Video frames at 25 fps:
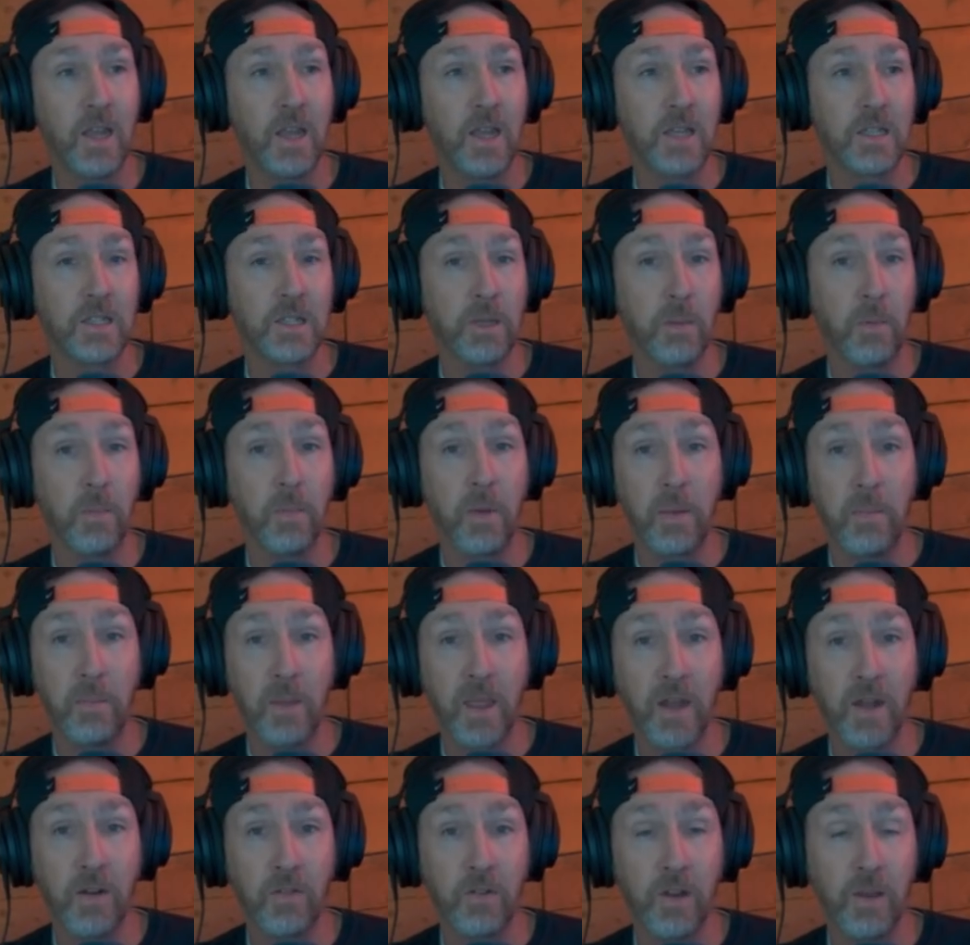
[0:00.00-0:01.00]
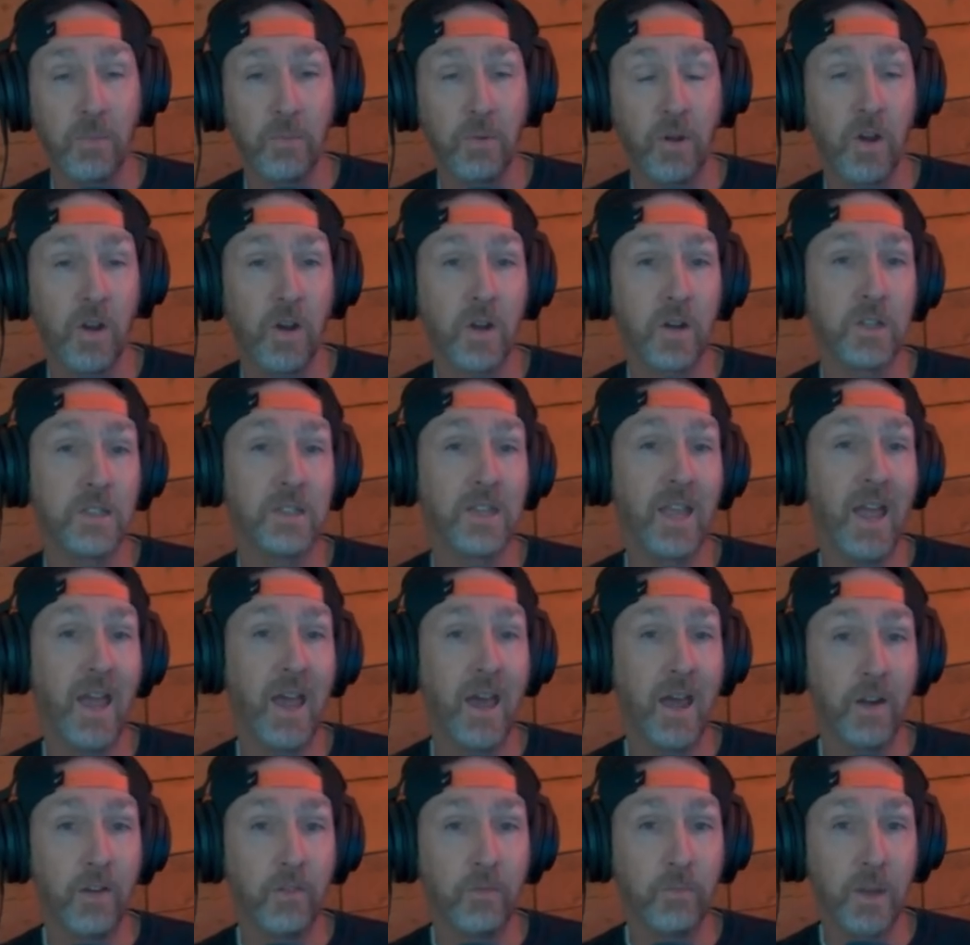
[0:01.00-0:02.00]
some of my mana ramp cards
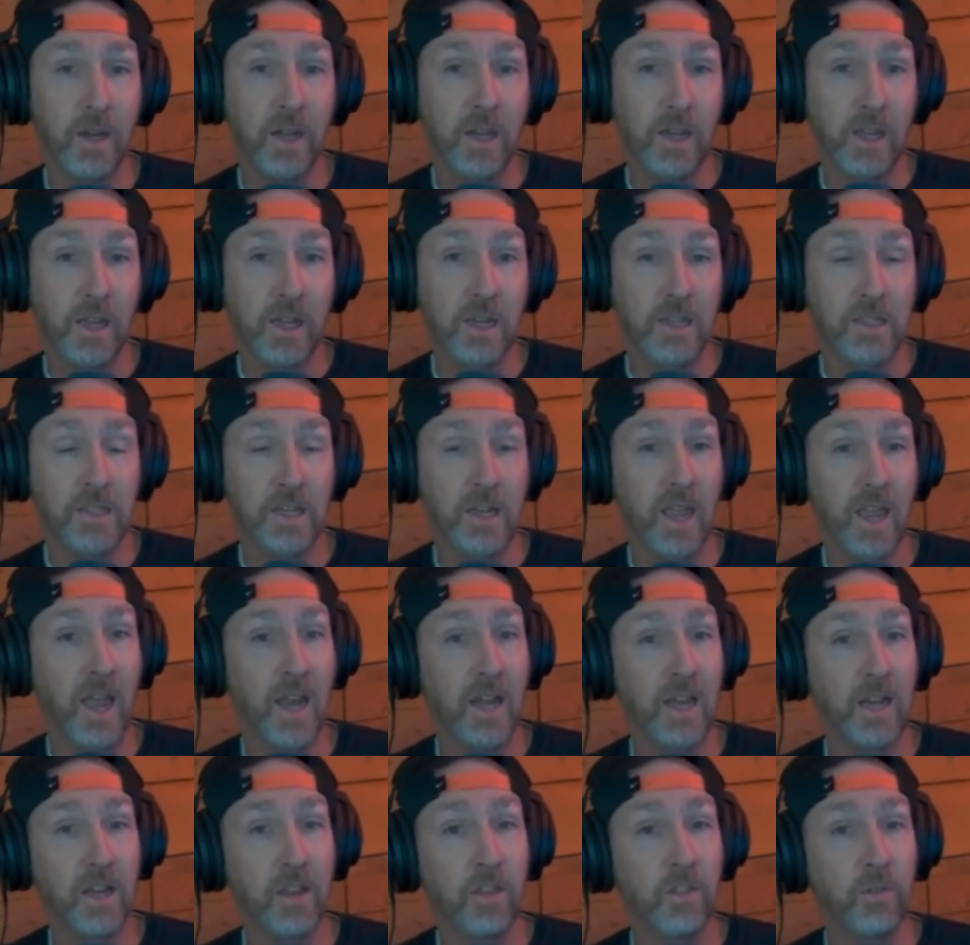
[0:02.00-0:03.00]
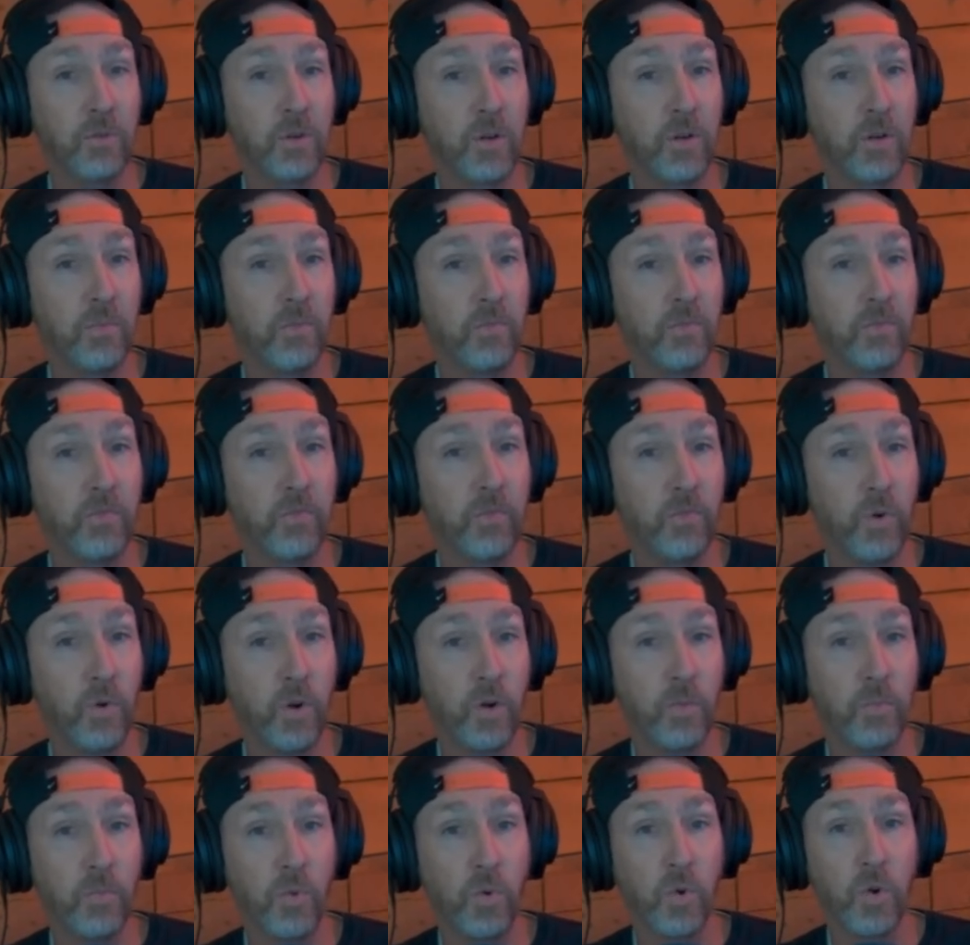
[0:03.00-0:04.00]
out of my decks and adding 3 or
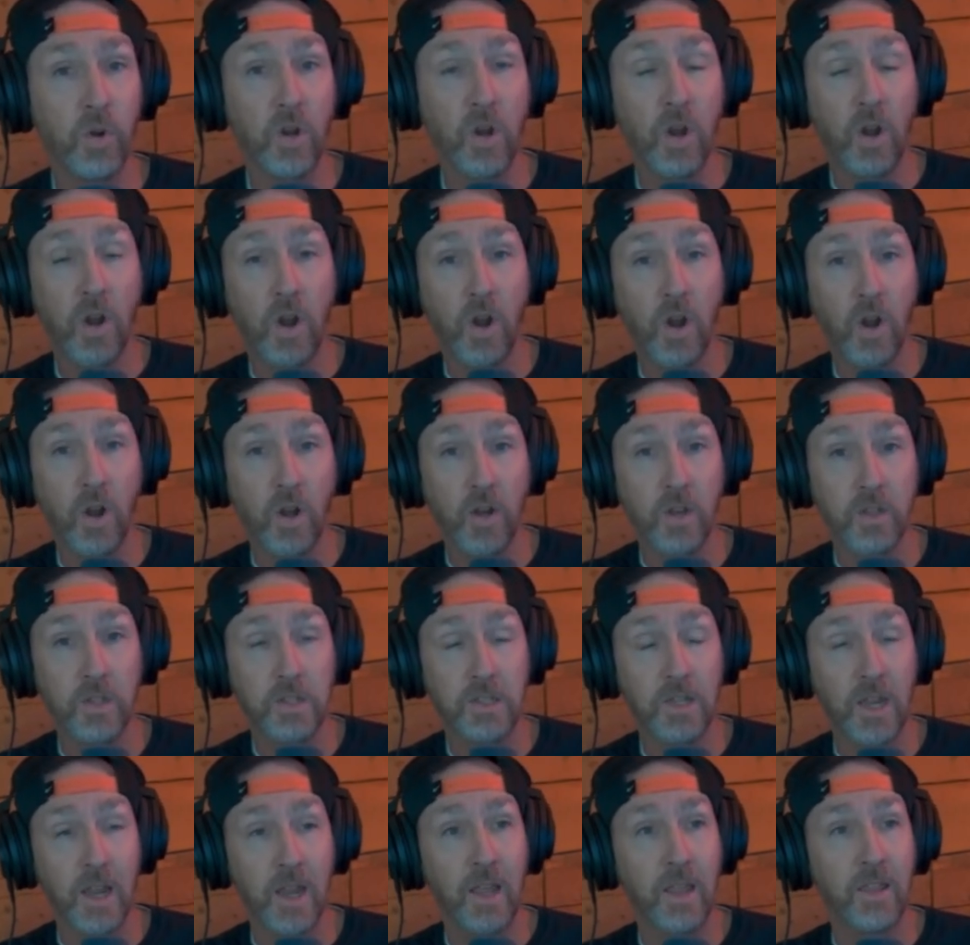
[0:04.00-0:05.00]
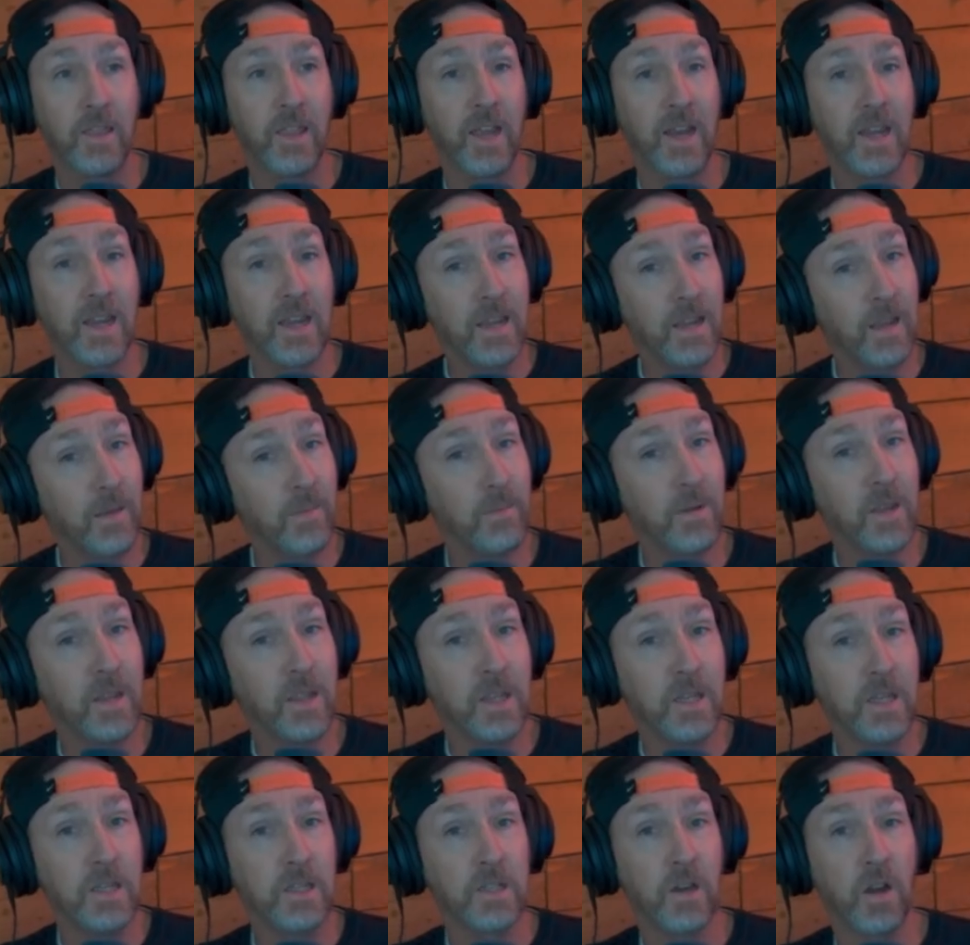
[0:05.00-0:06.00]
4 more cards that get me
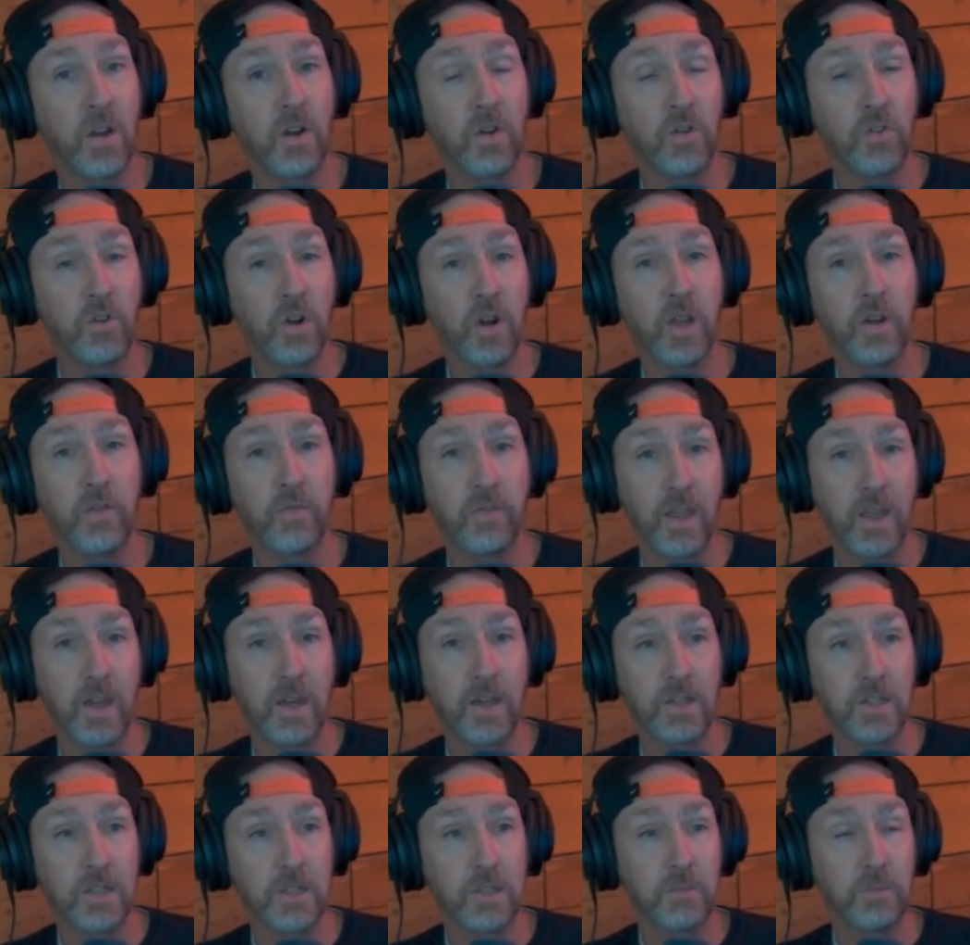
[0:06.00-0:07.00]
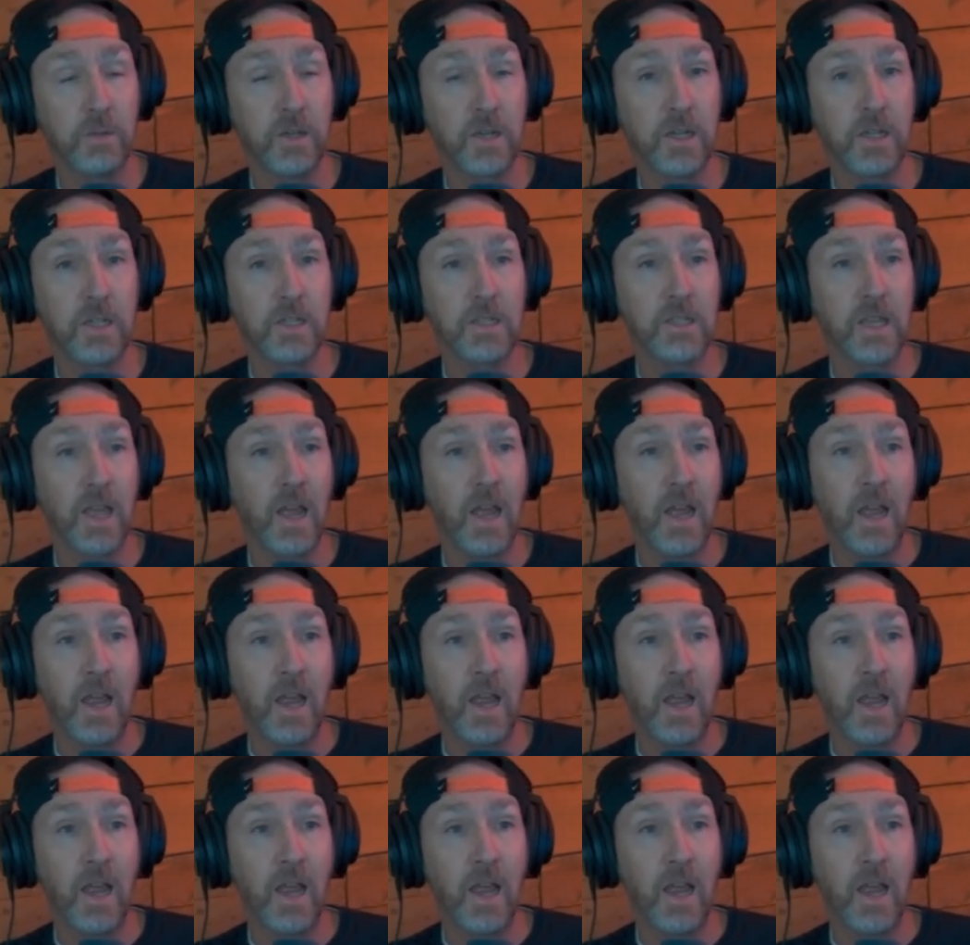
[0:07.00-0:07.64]
these card draw advantages, because